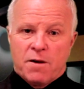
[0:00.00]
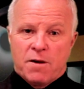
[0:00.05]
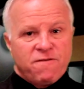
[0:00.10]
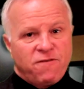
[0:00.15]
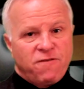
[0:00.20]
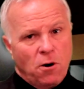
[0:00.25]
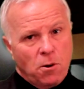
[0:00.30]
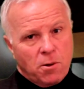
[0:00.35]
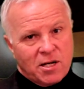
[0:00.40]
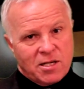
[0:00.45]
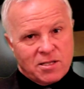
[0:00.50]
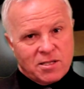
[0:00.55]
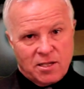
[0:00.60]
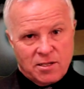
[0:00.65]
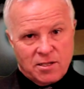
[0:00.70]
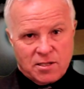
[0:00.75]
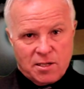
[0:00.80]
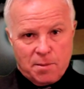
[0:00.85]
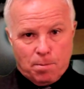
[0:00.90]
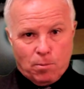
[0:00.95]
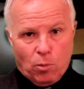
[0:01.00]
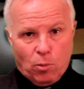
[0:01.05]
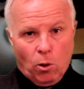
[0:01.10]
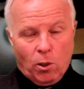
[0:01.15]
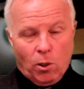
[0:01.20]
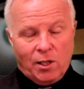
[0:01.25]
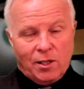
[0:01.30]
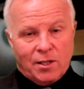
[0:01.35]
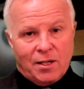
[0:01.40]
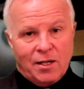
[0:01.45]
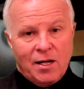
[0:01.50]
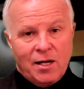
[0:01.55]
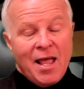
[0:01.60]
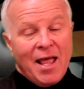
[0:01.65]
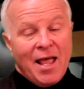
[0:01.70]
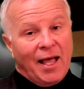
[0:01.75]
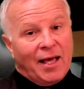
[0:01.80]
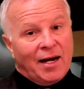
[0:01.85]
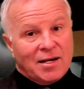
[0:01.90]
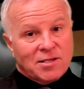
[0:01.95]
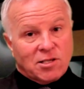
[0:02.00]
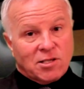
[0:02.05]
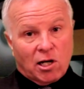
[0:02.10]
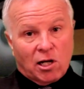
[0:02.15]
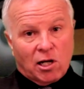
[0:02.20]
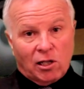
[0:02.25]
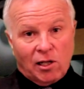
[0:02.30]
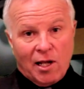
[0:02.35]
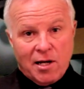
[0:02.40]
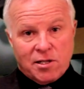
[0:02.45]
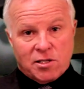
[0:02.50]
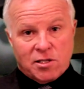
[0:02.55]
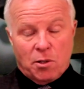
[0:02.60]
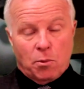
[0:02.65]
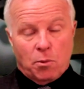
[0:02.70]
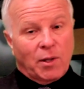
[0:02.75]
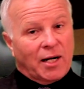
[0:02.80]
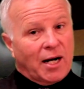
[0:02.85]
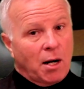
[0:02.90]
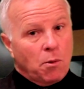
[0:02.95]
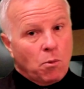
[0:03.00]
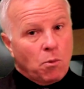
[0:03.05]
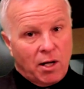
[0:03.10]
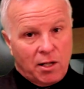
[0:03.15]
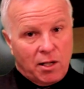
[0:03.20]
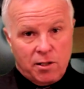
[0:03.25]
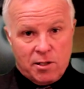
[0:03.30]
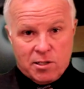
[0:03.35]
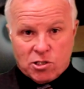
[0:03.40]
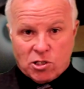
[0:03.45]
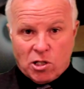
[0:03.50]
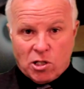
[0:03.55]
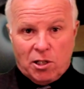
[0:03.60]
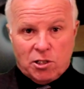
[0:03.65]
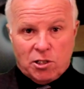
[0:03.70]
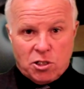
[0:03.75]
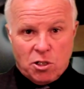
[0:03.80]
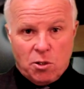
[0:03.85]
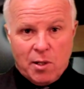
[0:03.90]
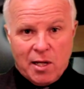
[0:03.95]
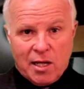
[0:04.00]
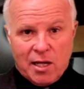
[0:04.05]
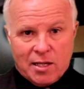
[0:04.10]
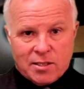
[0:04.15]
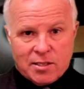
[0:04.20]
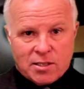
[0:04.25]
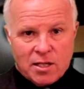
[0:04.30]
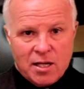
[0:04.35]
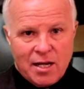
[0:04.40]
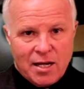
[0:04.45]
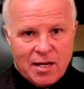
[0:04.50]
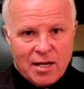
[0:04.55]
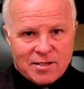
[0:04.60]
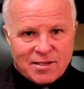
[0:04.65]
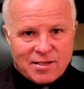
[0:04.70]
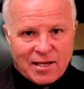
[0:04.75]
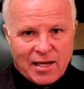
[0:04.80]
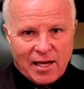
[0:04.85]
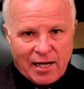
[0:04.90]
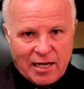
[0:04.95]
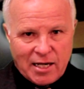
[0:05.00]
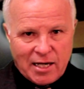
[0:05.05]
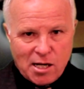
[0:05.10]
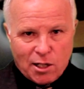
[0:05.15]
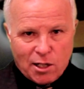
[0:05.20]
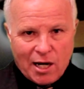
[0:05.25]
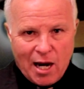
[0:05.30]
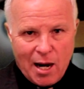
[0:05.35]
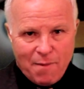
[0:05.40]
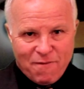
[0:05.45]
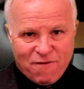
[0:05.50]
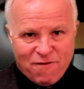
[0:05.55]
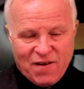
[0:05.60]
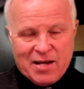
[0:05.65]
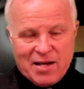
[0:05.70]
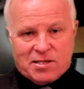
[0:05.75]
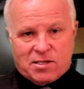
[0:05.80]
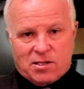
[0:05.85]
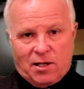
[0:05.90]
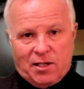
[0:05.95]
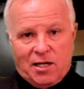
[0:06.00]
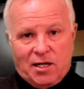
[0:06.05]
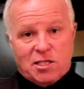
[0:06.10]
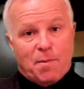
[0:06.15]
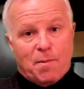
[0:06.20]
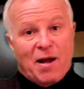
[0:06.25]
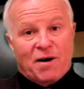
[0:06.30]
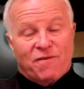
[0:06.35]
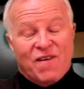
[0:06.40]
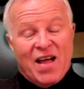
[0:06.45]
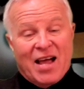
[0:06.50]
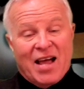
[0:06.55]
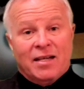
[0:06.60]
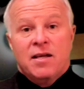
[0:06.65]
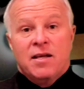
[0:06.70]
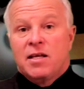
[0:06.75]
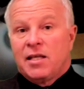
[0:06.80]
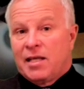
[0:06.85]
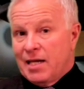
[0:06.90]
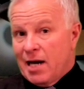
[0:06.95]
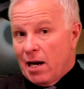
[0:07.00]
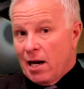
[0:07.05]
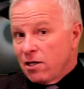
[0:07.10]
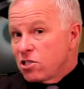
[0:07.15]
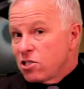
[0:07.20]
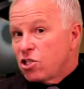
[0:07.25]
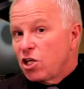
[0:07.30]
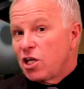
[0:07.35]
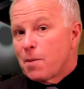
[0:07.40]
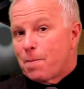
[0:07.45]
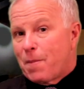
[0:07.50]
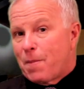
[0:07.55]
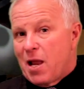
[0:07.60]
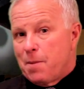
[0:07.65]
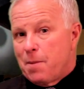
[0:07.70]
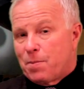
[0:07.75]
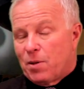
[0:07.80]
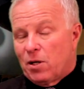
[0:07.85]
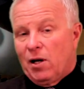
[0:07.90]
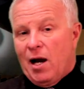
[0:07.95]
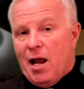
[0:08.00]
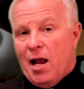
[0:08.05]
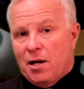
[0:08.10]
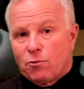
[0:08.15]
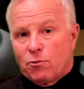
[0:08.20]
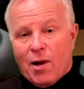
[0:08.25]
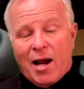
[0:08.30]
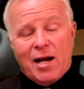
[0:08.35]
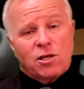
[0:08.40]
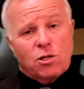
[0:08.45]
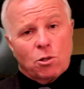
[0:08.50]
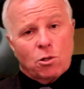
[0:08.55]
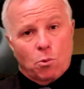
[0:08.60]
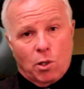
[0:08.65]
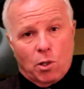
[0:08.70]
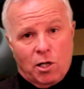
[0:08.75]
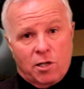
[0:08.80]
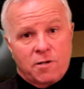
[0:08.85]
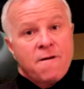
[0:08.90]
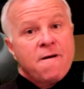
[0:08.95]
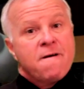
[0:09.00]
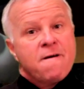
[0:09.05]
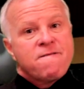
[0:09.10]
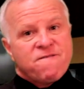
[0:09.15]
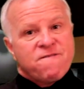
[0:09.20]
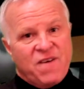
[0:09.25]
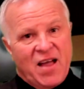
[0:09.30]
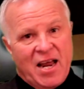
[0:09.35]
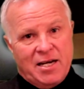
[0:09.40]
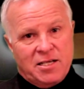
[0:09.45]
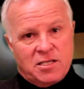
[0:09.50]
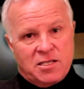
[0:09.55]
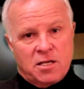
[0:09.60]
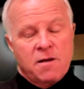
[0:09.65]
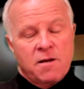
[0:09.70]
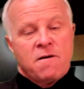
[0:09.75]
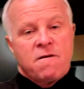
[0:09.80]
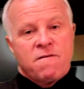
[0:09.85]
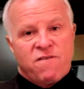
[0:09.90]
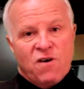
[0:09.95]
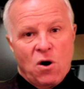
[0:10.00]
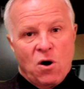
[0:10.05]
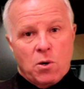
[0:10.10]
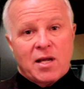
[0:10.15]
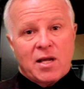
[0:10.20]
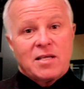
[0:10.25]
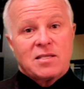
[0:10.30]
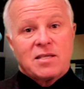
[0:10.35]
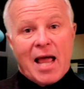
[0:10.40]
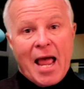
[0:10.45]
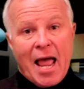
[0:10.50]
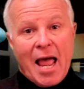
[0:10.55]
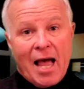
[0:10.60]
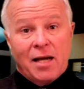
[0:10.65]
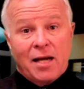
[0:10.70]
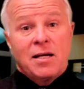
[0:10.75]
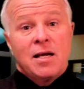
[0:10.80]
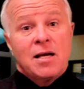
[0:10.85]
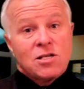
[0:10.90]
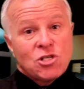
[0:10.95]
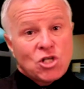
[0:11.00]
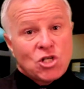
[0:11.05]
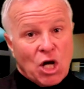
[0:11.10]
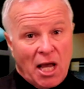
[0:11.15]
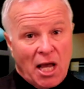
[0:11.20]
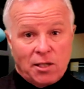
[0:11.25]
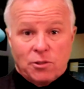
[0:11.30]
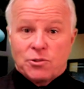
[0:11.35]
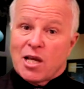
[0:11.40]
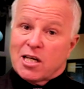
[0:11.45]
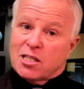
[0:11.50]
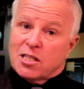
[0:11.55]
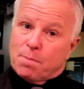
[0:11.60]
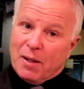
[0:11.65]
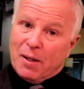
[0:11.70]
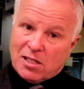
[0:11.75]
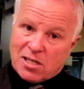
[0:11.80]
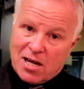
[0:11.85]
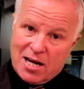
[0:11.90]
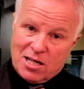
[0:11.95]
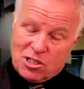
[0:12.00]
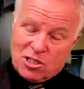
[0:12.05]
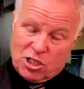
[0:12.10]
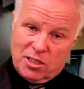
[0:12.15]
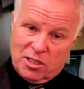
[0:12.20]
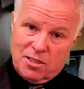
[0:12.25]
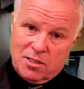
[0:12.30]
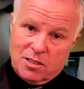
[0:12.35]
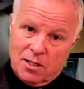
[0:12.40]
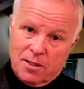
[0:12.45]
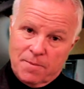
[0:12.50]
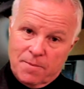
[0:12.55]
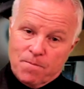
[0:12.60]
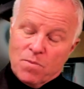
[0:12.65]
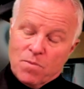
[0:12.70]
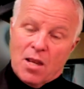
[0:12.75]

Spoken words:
Focus is important, and as a collector, what I want you to start doing is getting your game face on. As a matter of fact, get out a sheet of paper and write the word face, focus and channeled expectations.